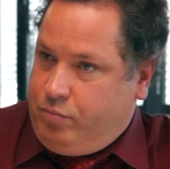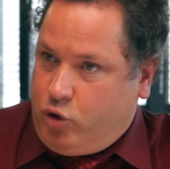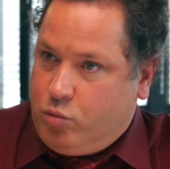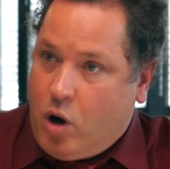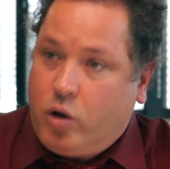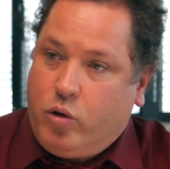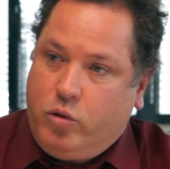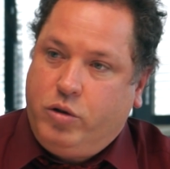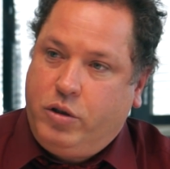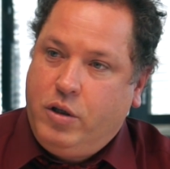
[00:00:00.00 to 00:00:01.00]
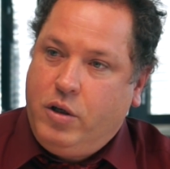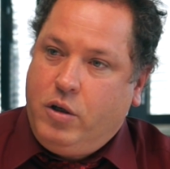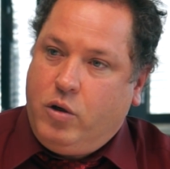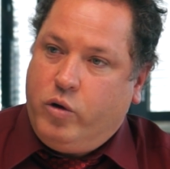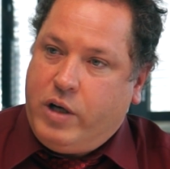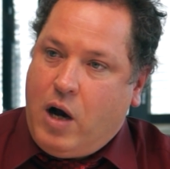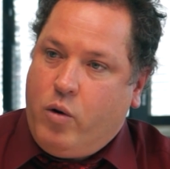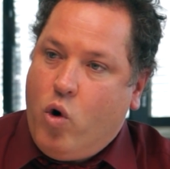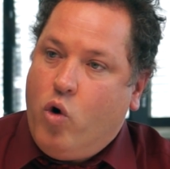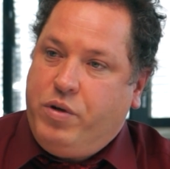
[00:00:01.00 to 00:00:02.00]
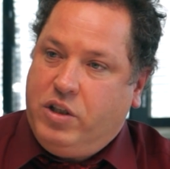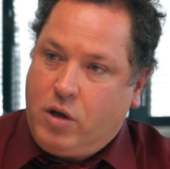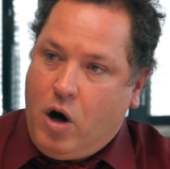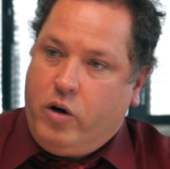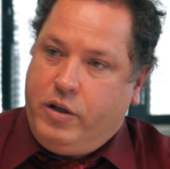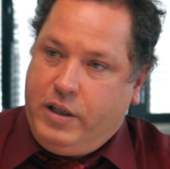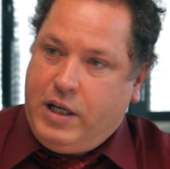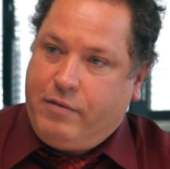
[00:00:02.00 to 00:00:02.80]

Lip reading: tomorrows? Or now hope is gone in